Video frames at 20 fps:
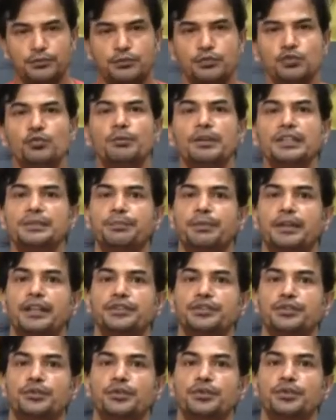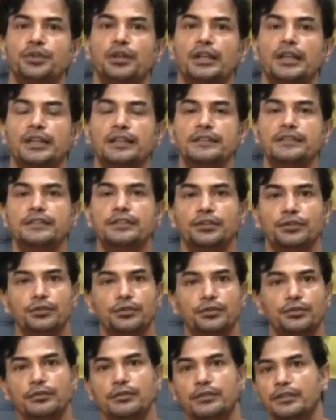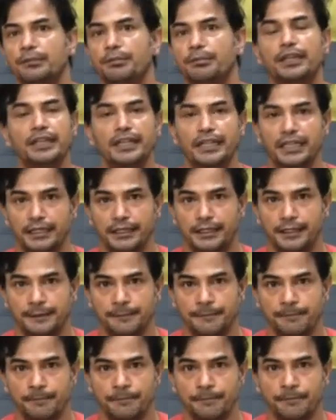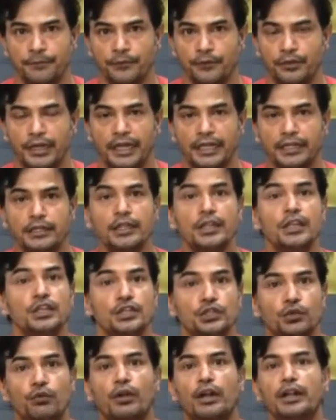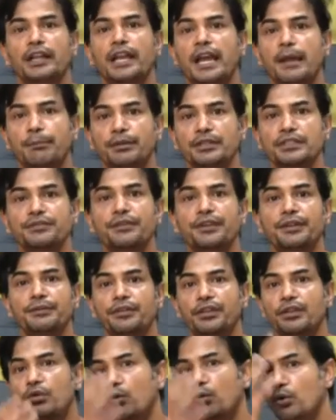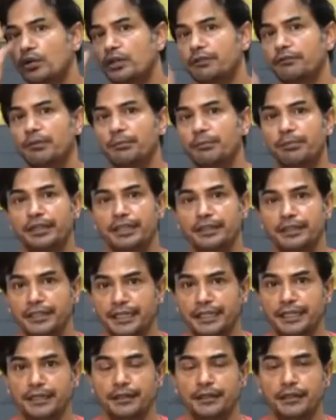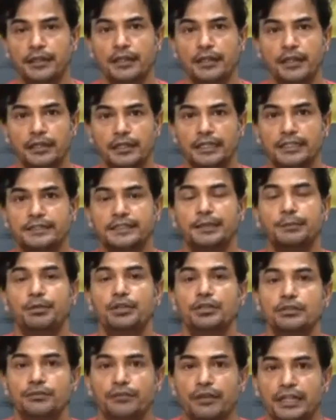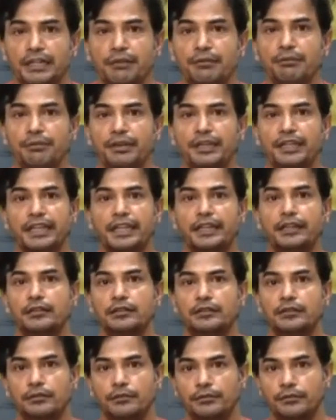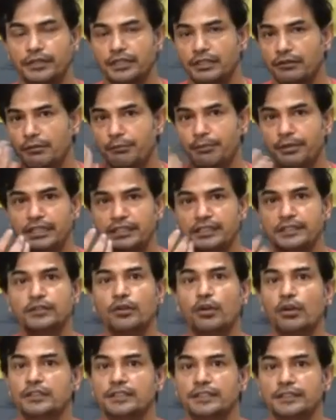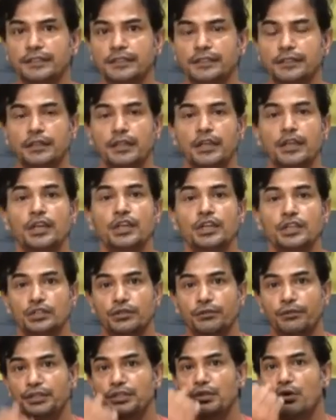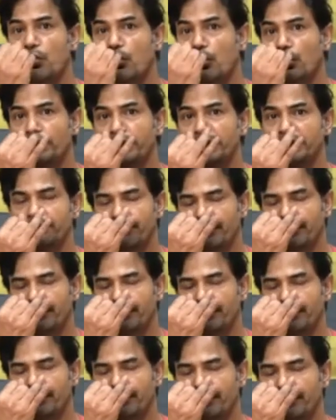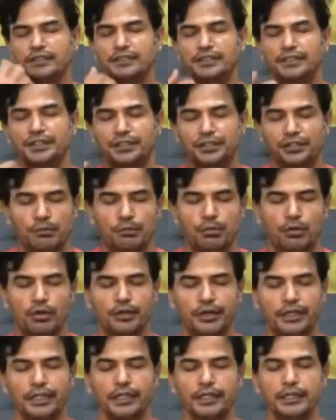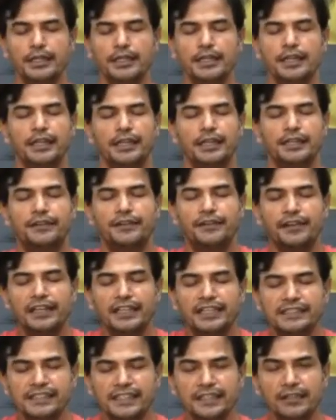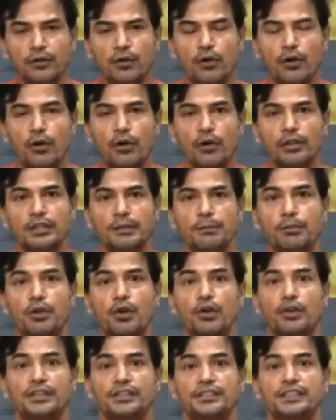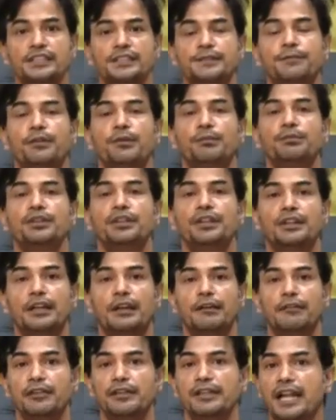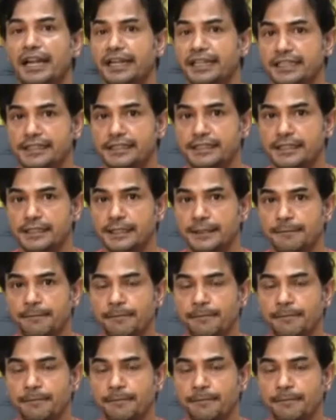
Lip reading: too much pressure on your lungs, in the beginning, right? So what happens when we hold our breath in? Let's say, because whatever we take with our breath is oxygen. So when you're holding fresh oxygen in your body, it's releasing all the blockages from our nadis.